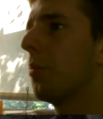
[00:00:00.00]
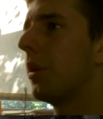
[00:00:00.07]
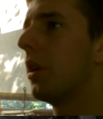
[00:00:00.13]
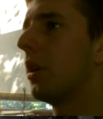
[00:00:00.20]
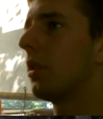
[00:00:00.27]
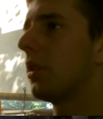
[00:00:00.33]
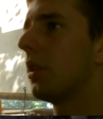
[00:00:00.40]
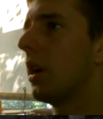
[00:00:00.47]

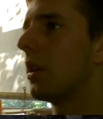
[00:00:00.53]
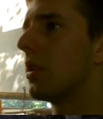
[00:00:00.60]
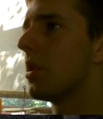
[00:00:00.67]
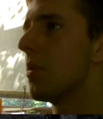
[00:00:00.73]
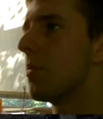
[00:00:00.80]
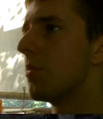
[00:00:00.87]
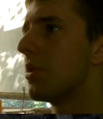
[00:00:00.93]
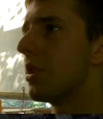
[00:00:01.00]
But yeah,
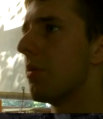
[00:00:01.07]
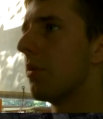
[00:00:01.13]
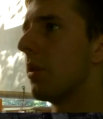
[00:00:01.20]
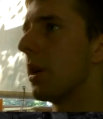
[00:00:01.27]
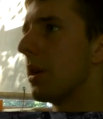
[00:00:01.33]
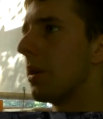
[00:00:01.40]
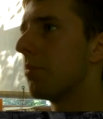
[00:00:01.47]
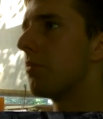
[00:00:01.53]

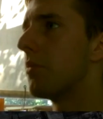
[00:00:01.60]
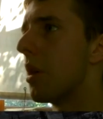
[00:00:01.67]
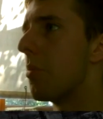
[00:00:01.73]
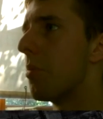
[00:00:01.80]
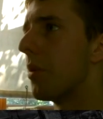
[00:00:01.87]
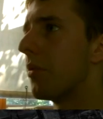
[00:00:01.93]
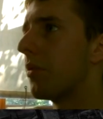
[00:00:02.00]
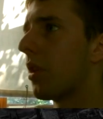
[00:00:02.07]
generally
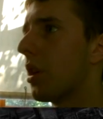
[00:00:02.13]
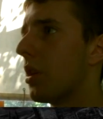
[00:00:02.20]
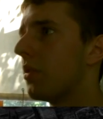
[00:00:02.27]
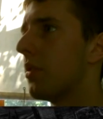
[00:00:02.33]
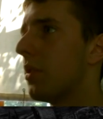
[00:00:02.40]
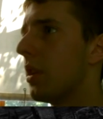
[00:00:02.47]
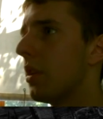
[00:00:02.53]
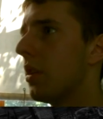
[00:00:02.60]
both
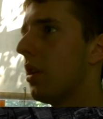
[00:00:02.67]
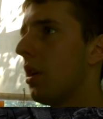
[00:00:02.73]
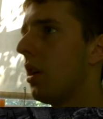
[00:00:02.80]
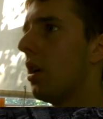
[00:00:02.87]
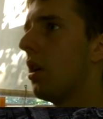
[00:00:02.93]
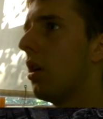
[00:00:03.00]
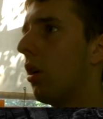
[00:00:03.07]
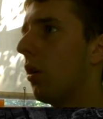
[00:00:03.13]
sides did
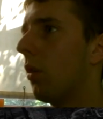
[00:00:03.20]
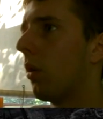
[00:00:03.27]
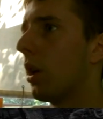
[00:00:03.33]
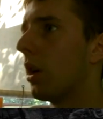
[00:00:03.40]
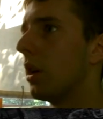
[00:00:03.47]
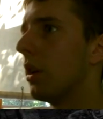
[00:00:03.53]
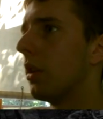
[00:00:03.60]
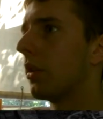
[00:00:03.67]
all
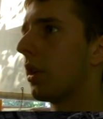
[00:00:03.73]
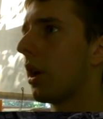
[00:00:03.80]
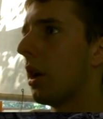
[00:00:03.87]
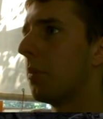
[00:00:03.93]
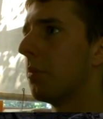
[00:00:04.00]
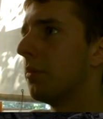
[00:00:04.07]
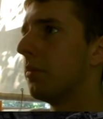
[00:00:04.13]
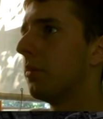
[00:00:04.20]
right in this
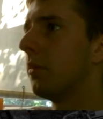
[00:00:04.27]
game.